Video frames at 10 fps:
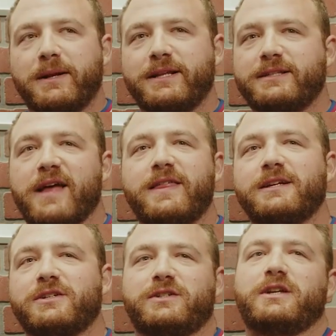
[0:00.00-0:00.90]
but I
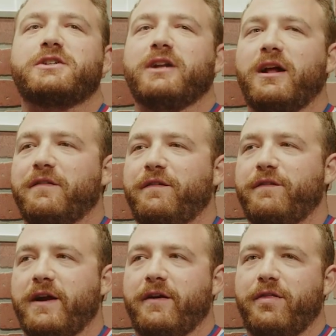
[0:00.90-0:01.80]
think it's just such an
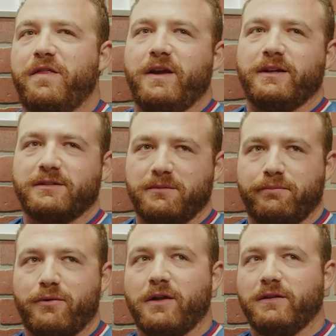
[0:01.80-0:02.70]
unfair thing to
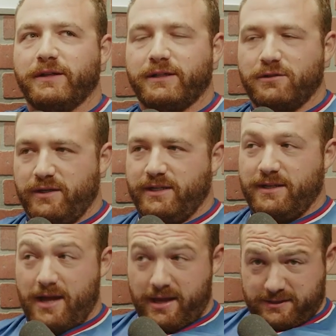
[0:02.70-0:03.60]
broadly
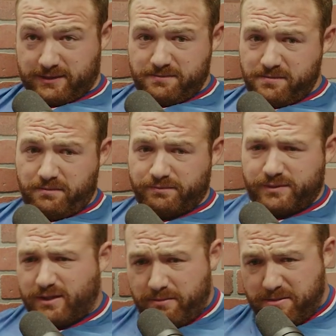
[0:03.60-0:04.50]
criticize
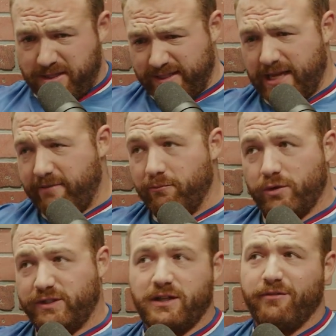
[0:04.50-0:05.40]
somebody because they have
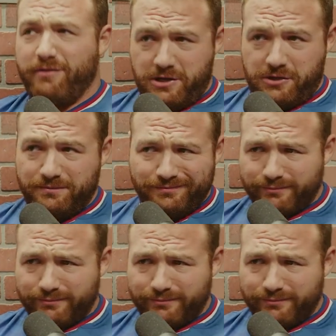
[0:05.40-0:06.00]
more stuff than you.